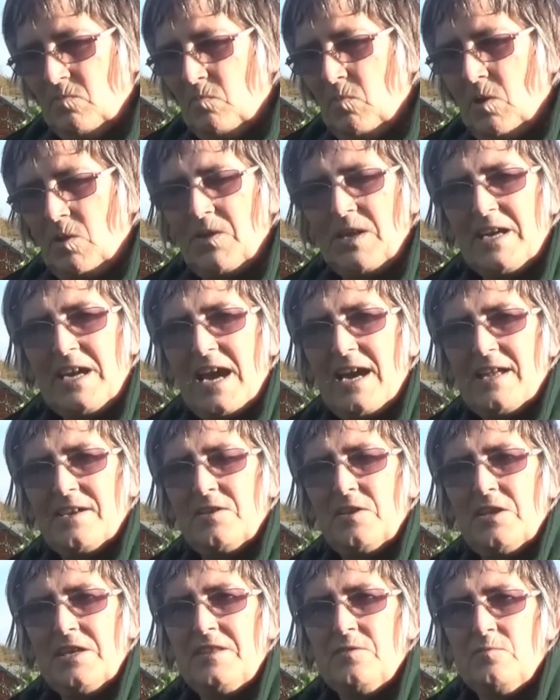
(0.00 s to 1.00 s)
well, they can,
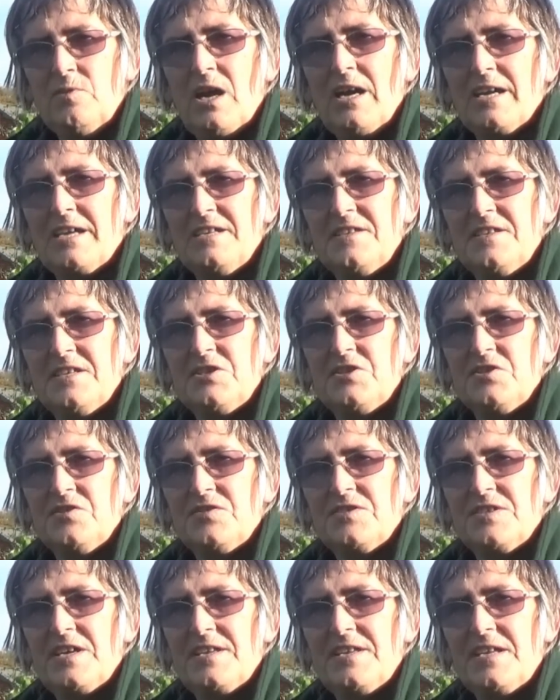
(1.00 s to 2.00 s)
in the right
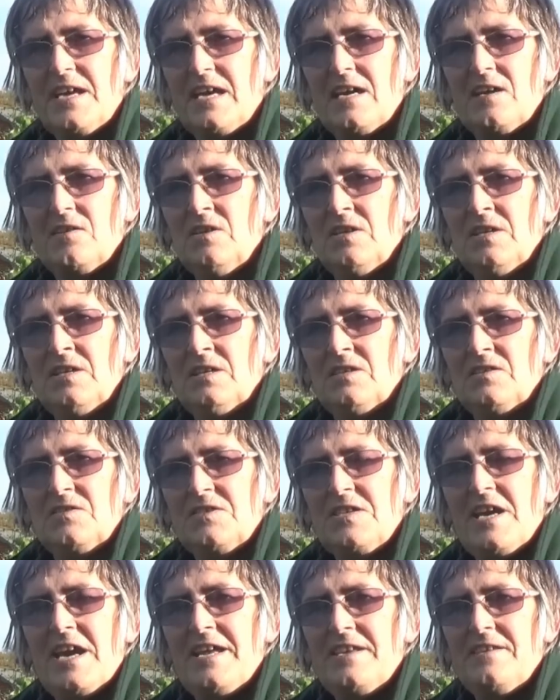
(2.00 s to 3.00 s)
conditions, send out
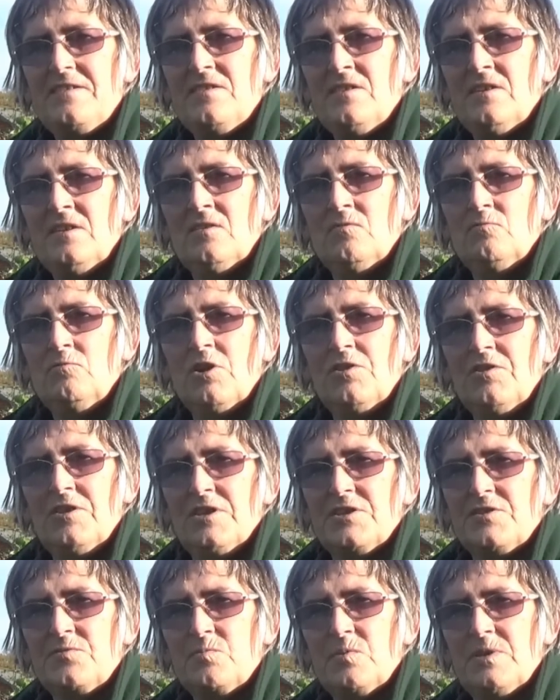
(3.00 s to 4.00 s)
10
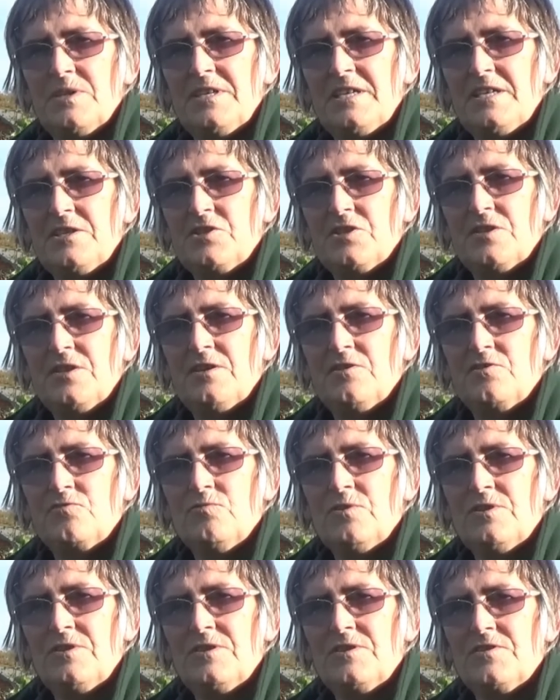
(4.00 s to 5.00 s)
runners, and each of those
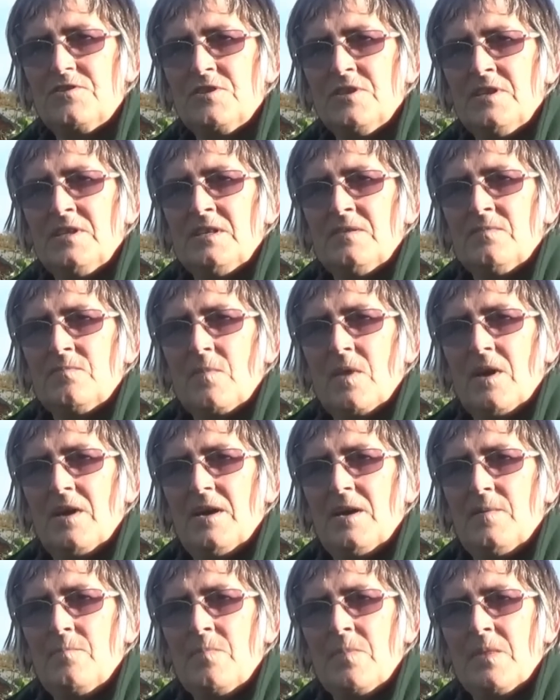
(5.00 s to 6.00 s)
runners
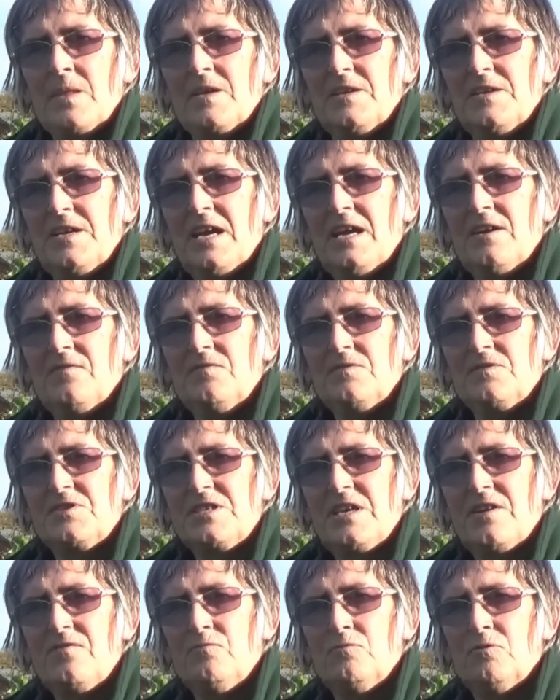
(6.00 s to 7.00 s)
can have
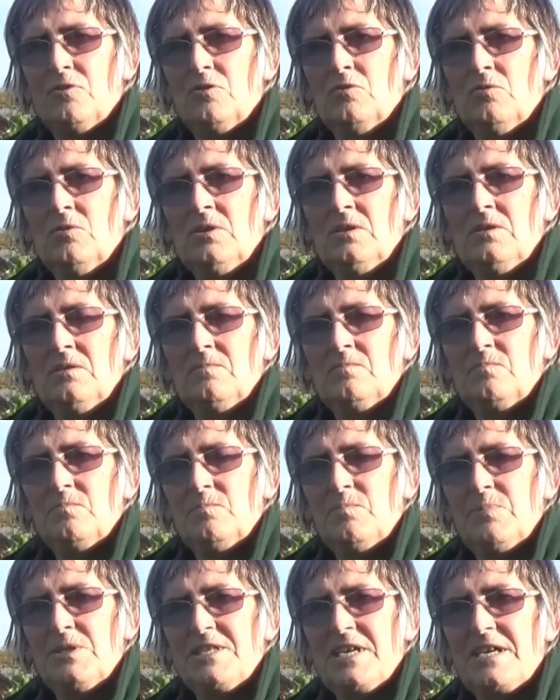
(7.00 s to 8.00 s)
several
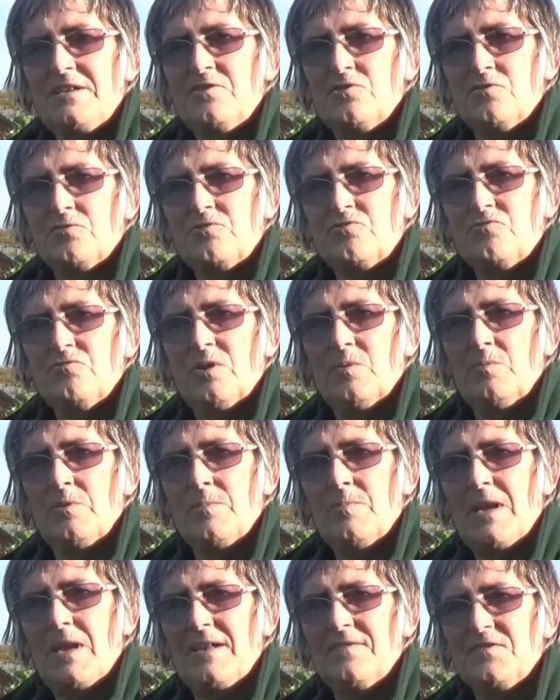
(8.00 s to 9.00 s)
potential
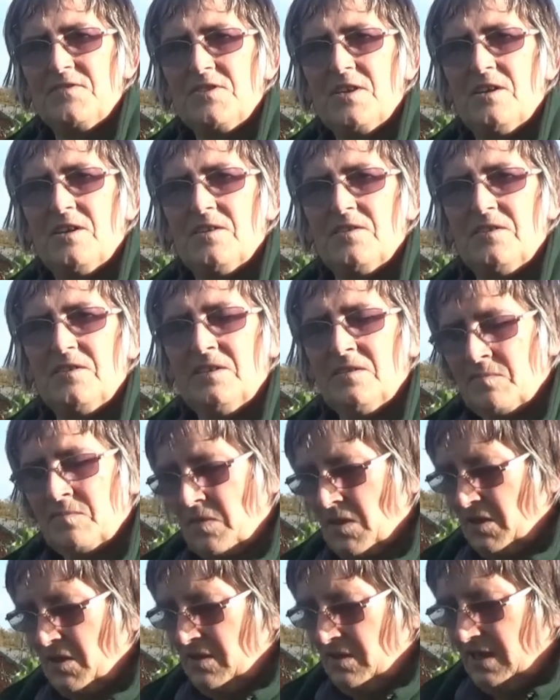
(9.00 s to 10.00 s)
strawberry plants on.
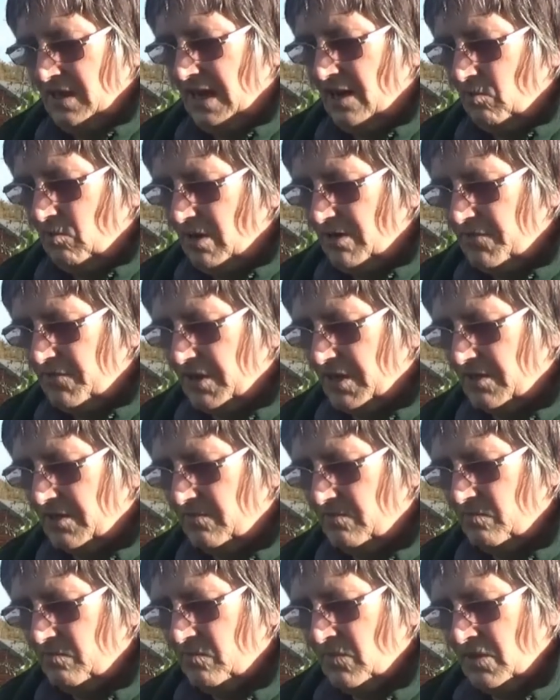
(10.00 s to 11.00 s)
However,
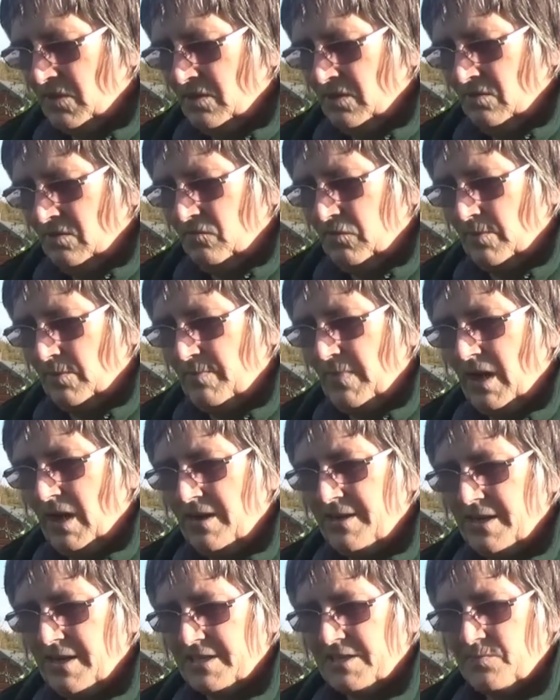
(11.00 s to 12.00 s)
from
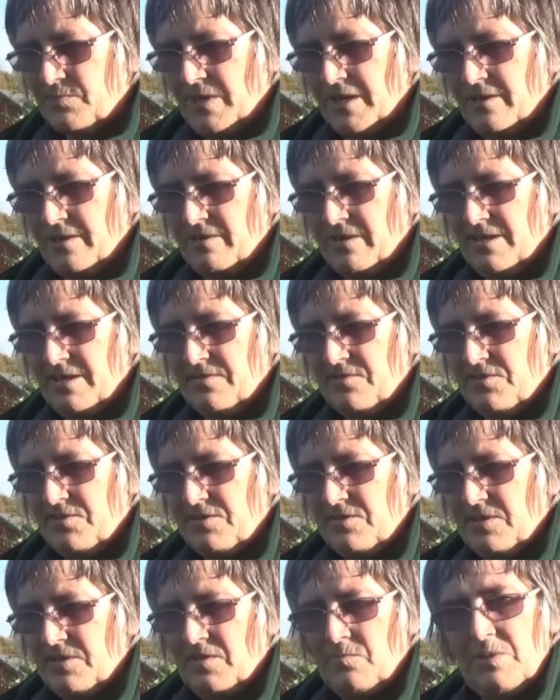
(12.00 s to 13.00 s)
my
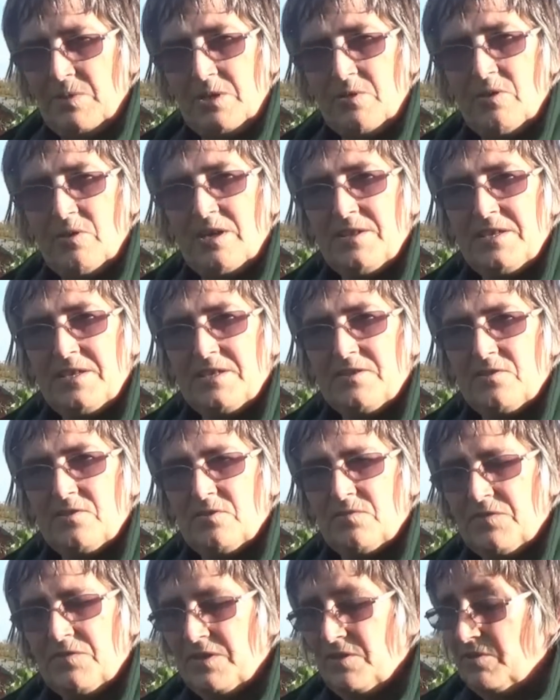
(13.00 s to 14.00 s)
experience, and I've been growing these a
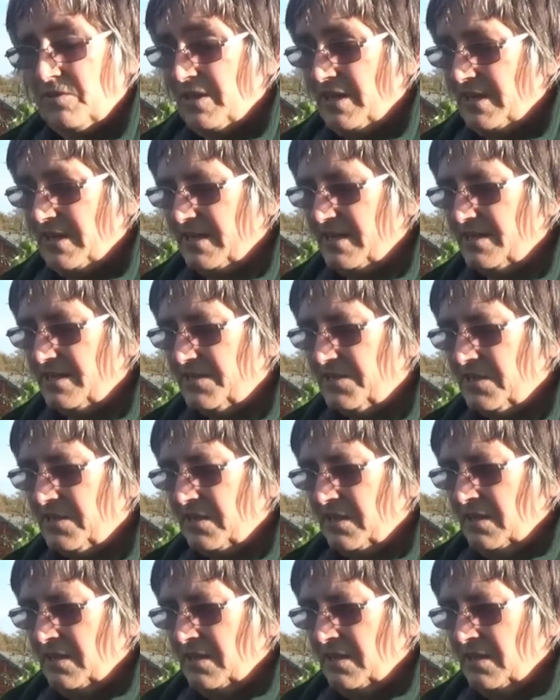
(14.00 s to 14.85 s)
good few years,